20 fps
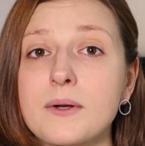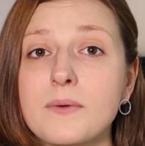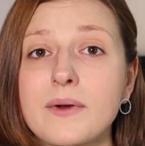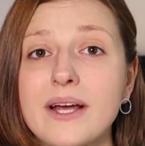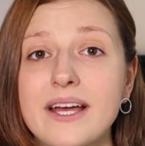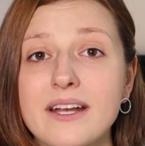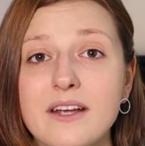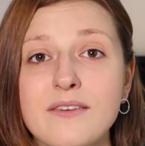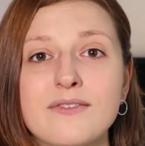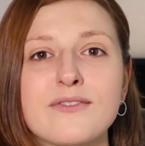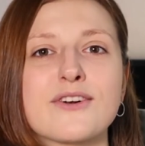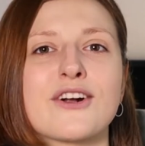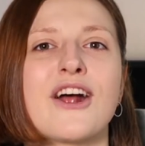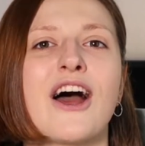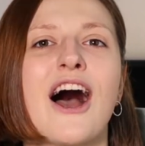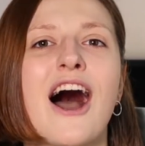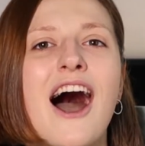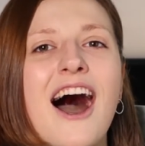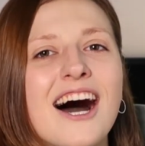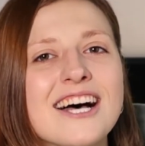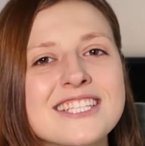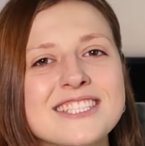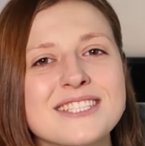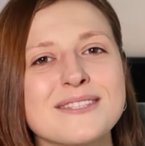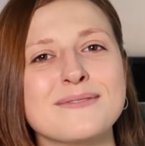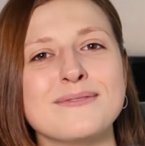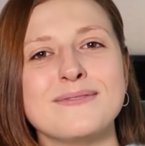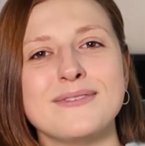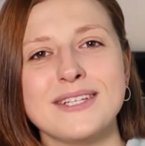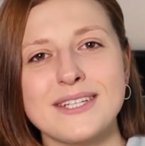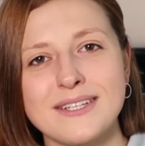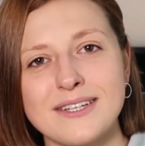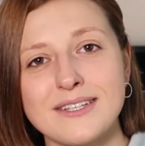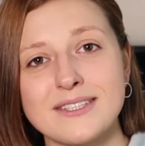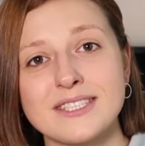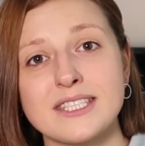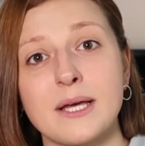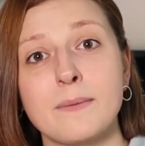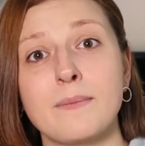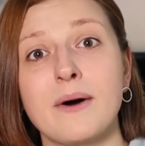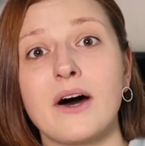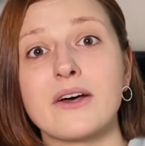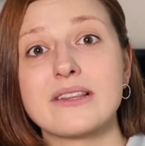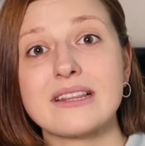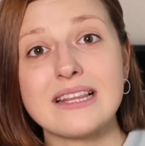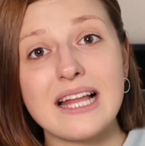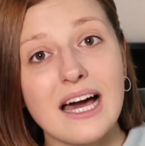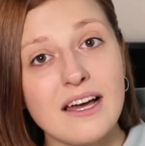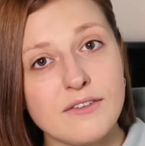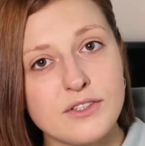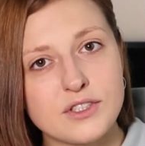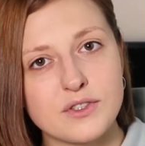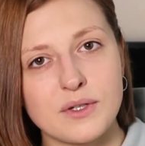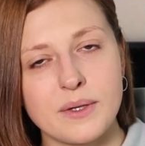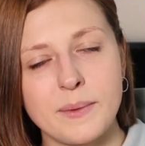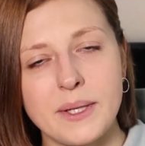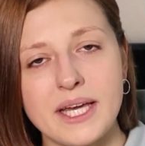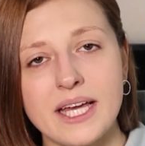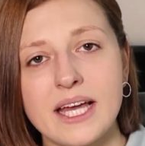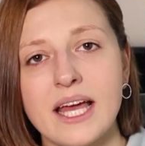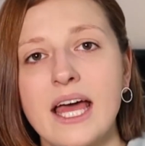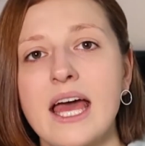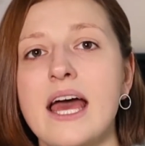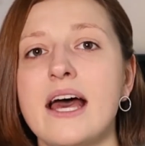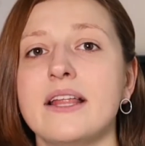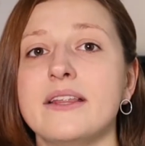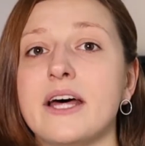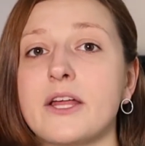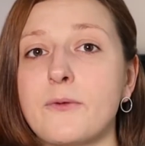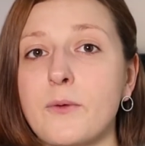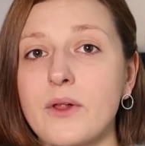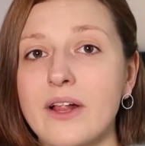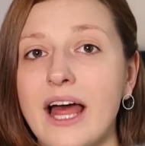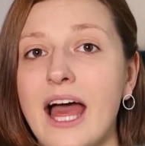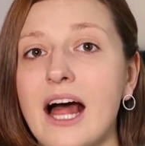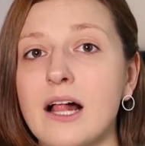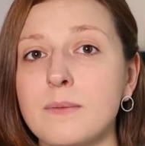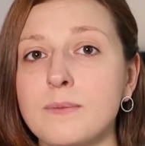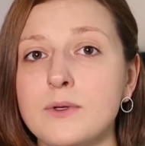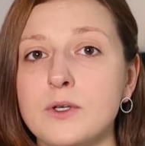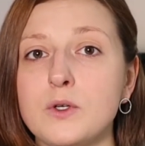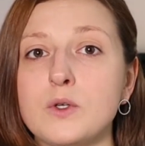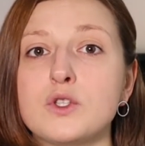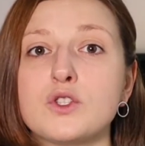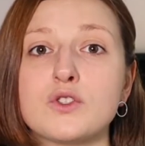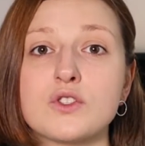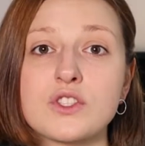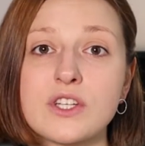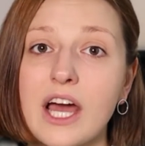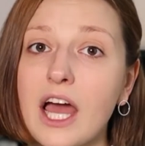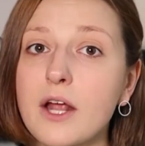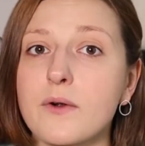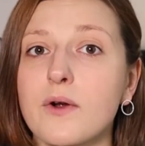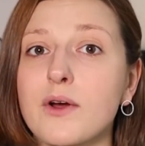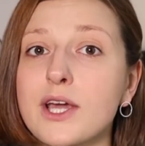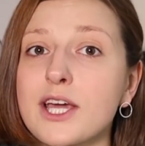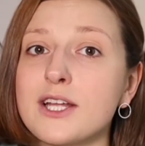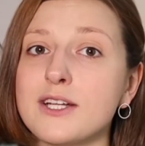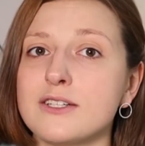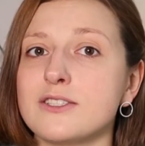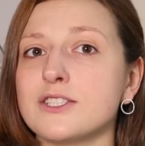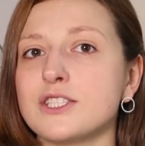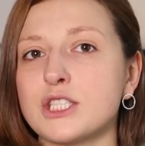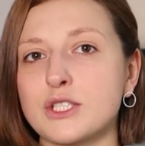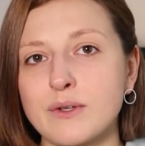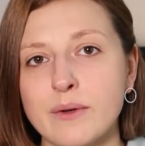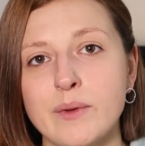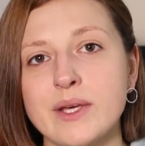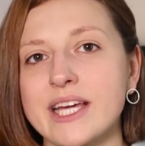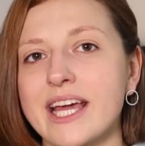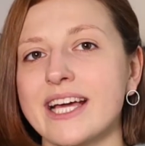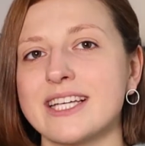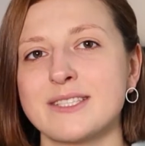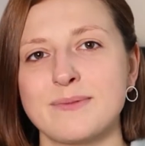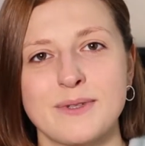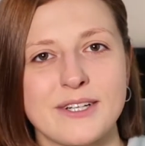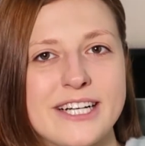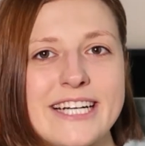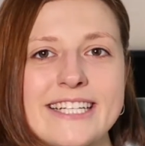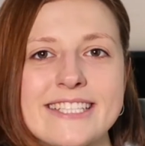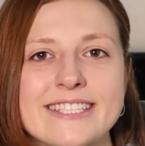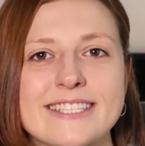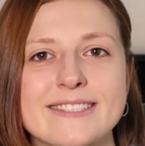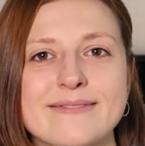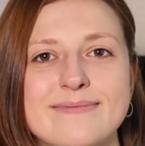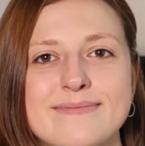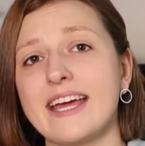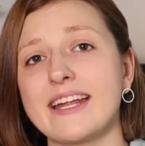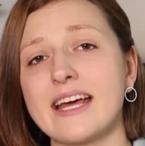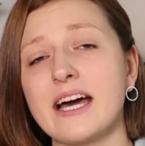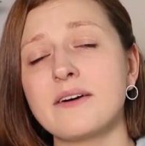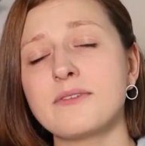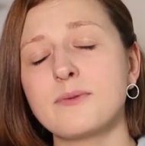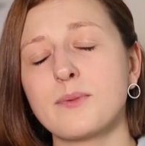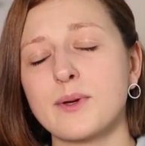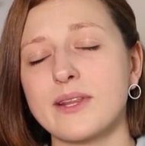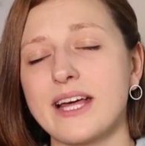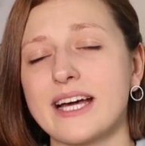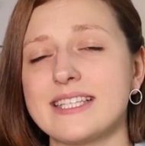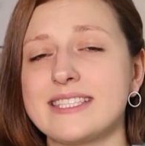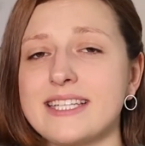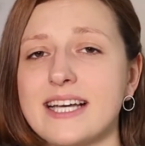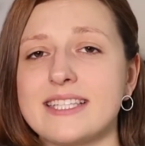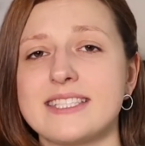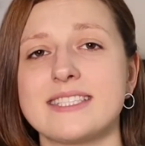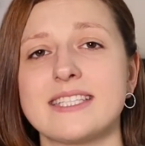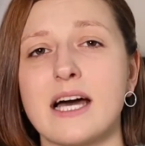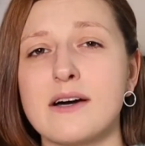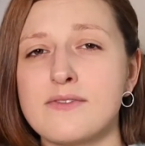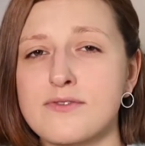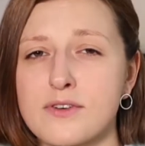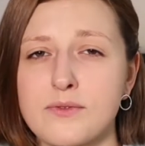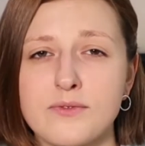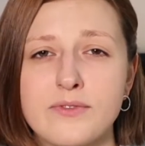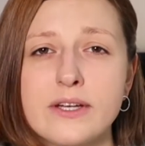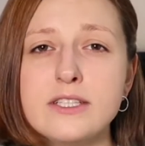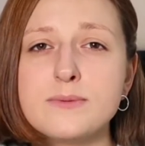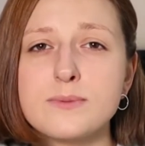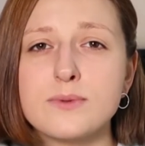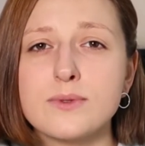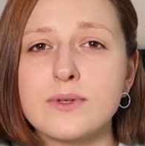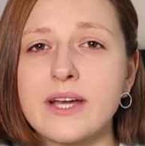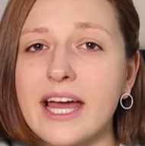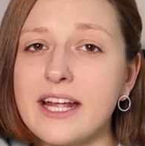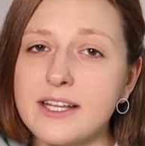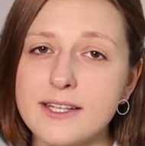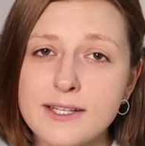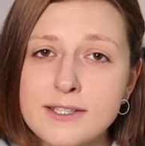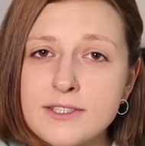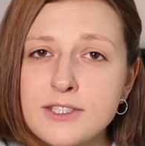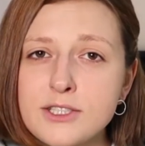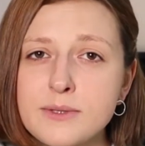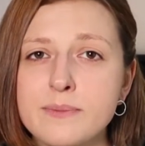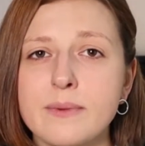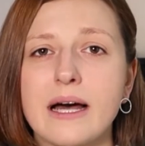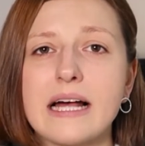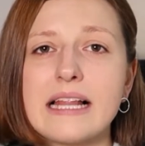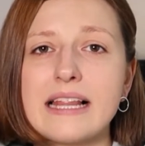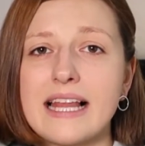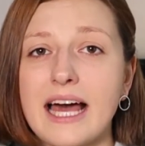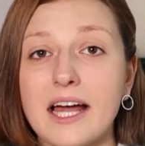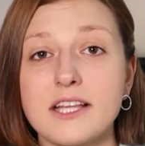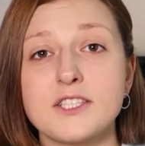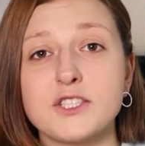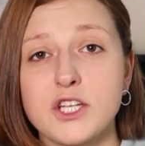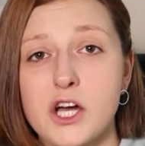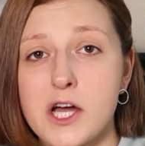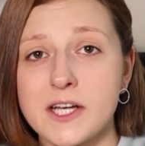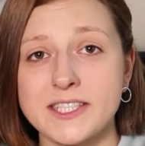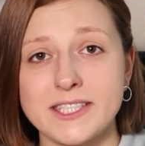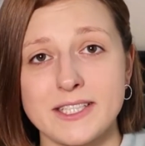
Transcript: be ready for awesome videos about live streaming that will help you to skyrocket your streaming experience. Enough with that sad stuff from Facebook and YouTube, let's talk